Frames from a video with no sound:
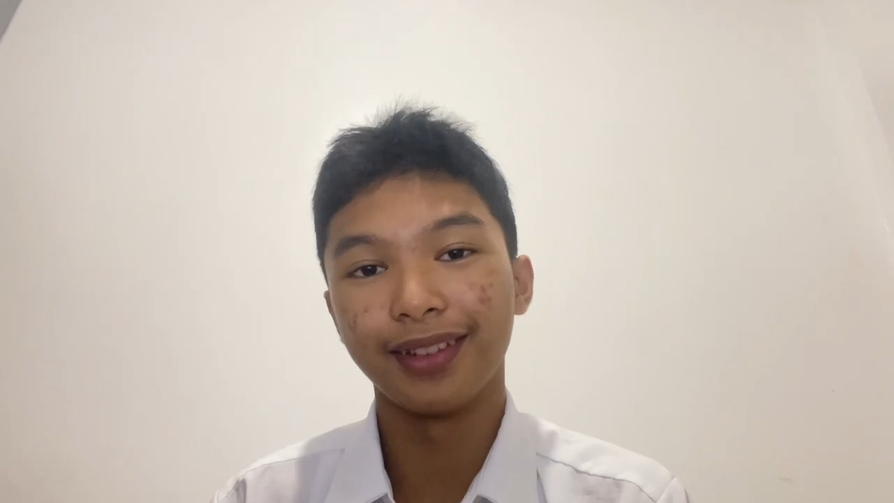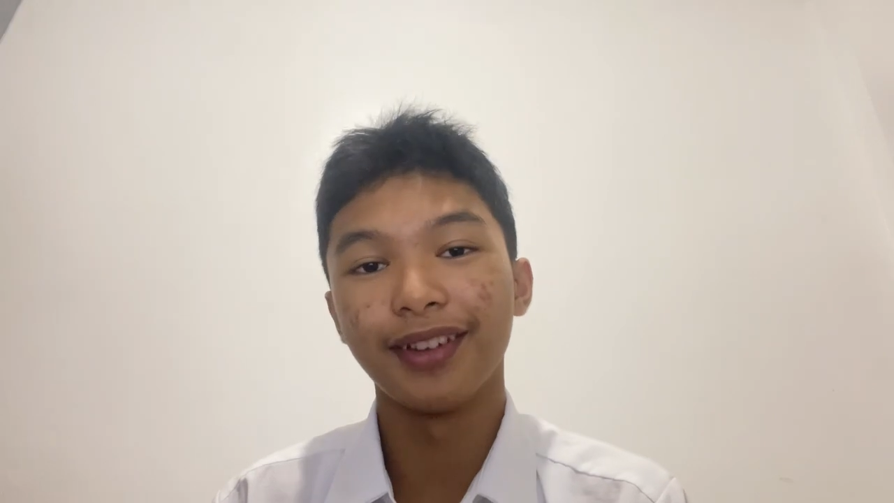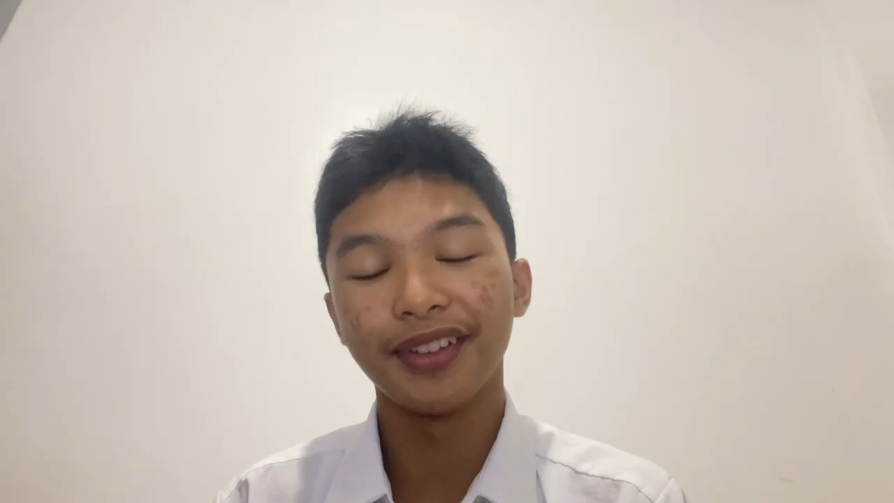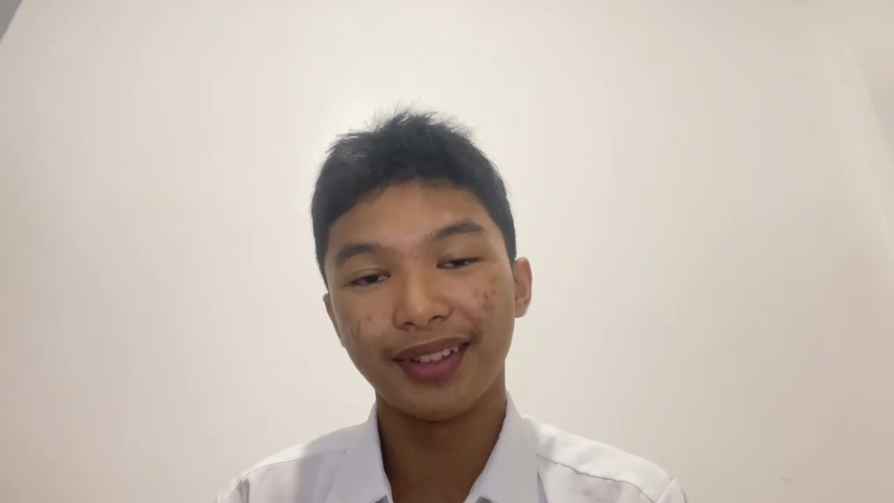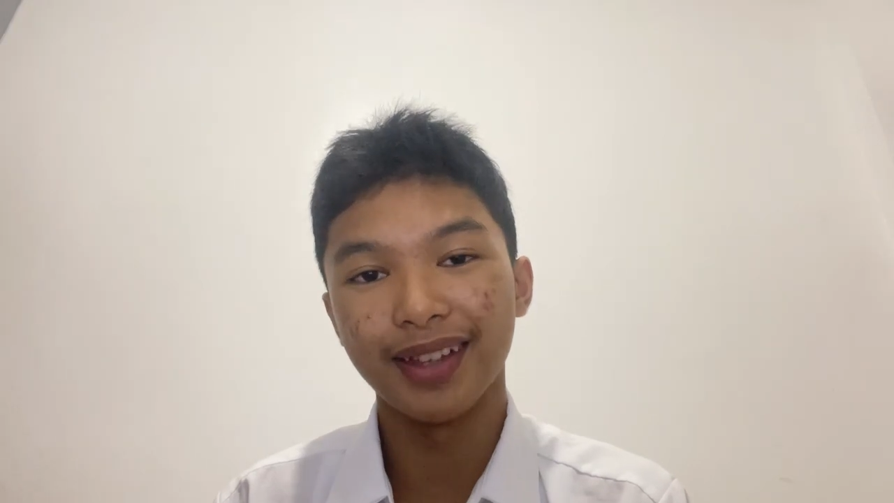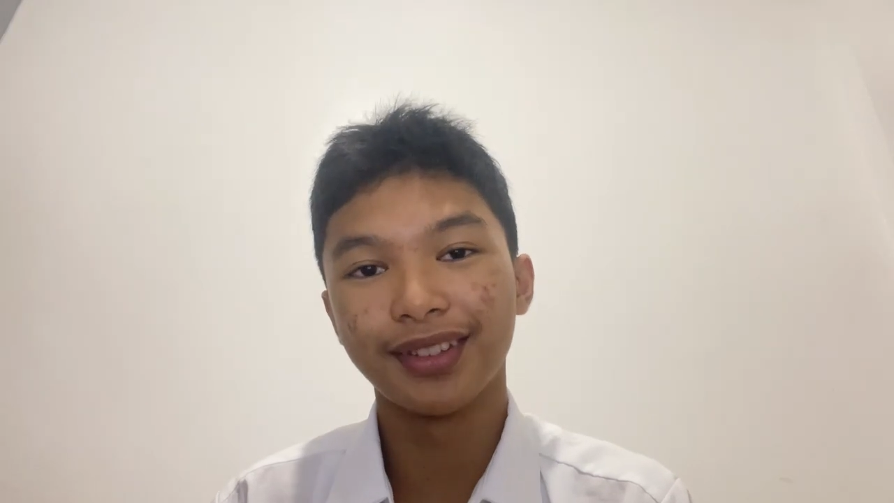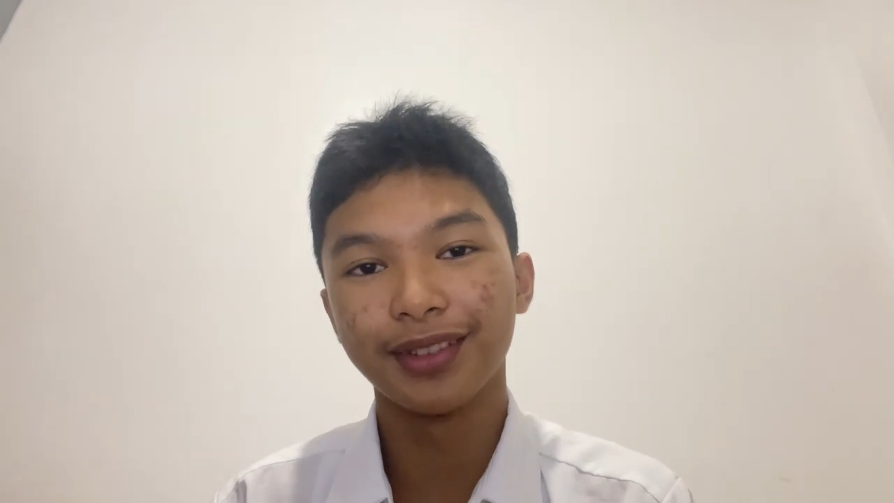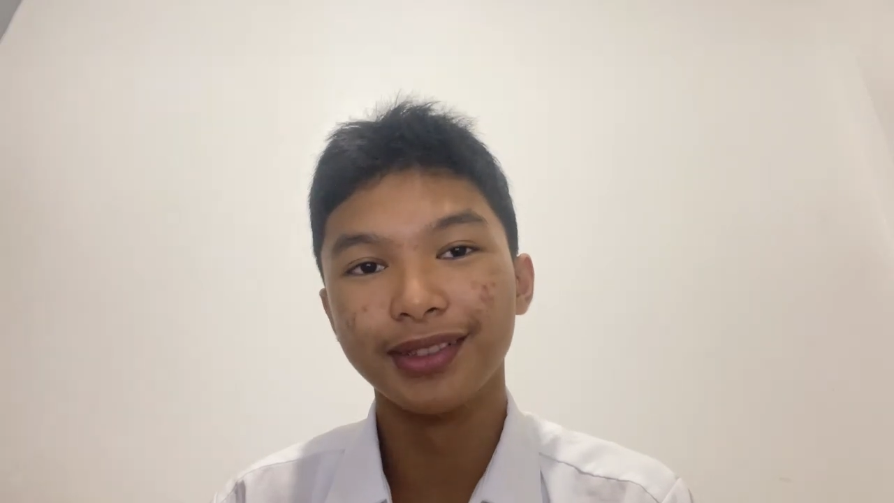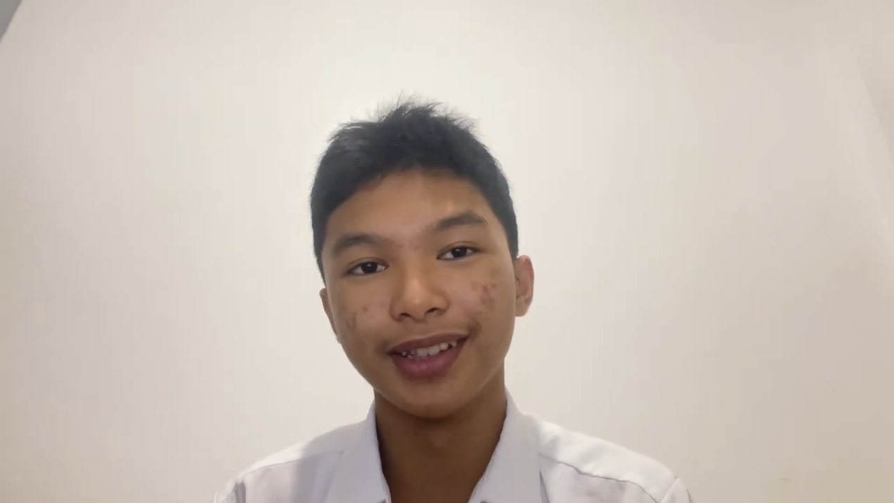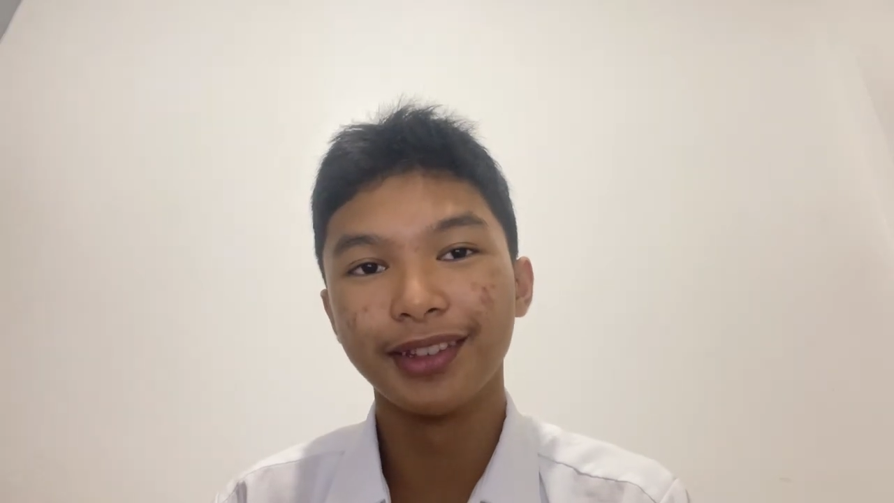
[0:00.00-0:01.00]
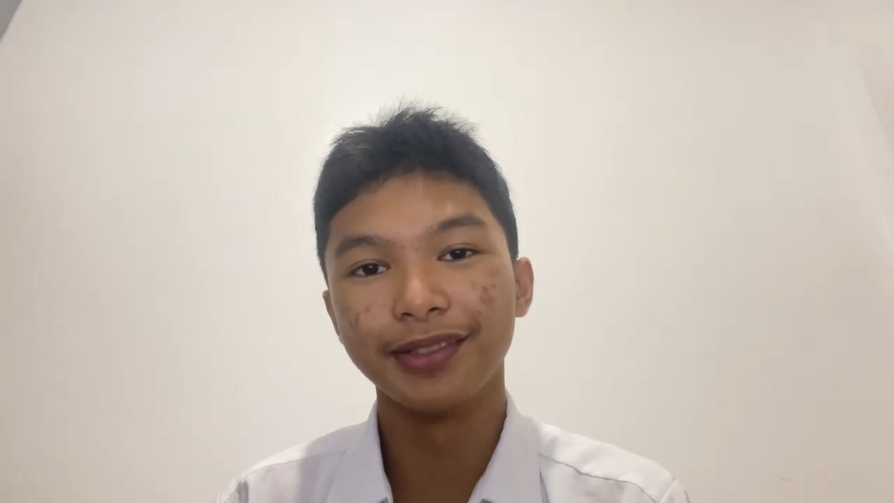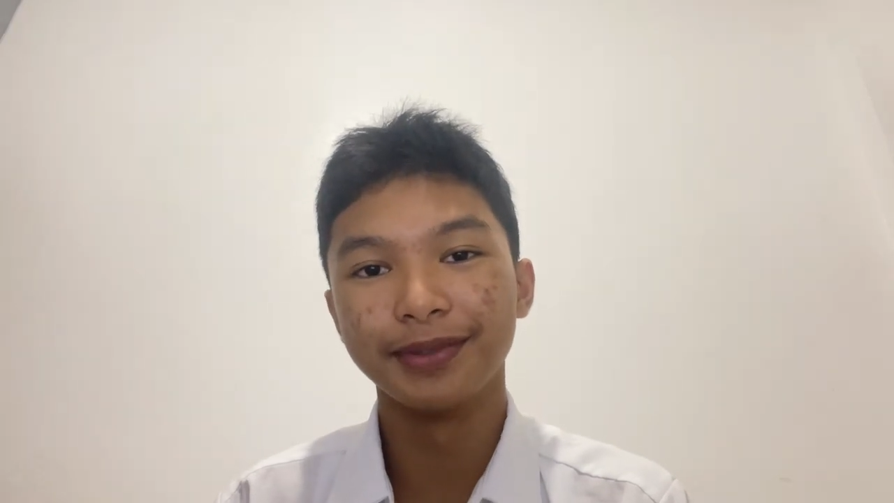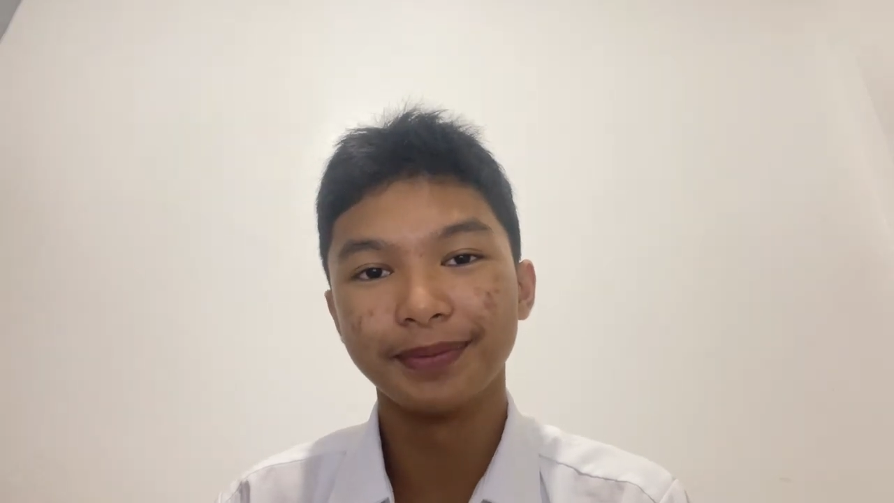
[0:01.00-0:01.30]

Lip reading: noisiest student too.